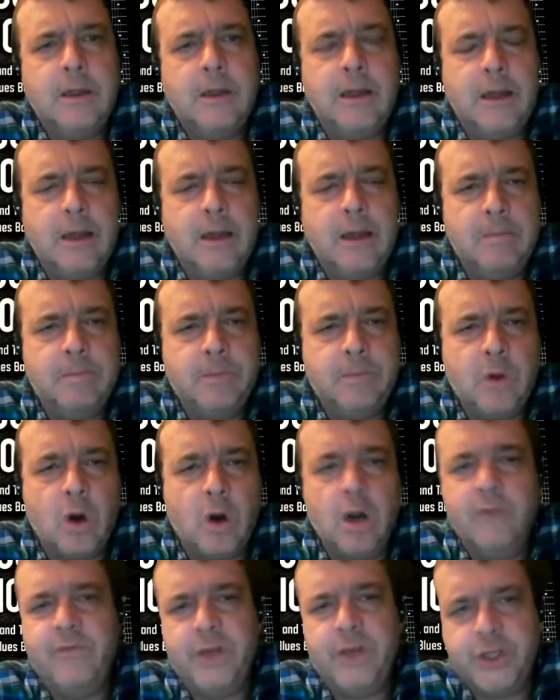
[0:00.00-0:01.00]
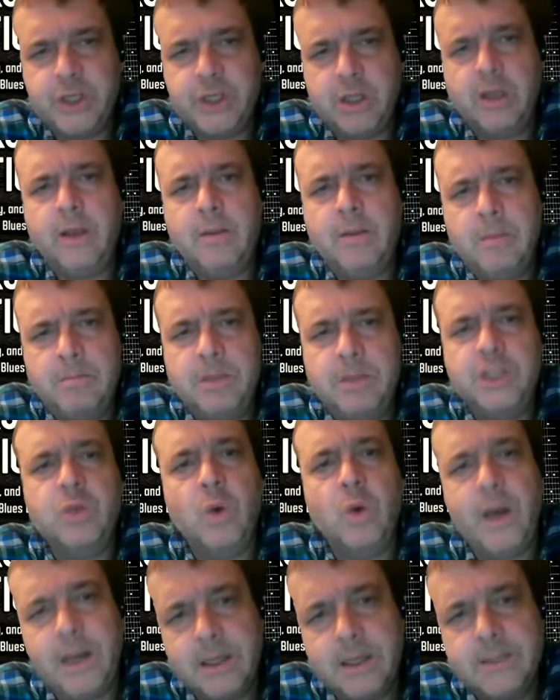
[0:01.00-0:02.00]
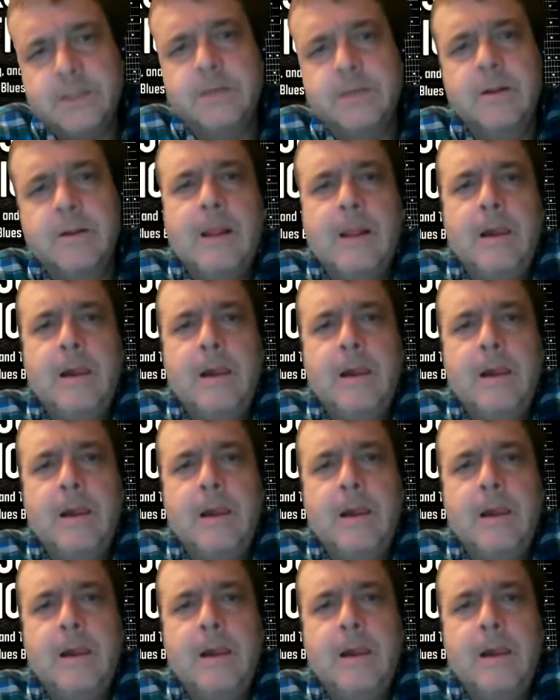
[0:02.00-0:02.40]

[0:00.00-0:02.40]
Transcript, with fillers: um, artificially between us.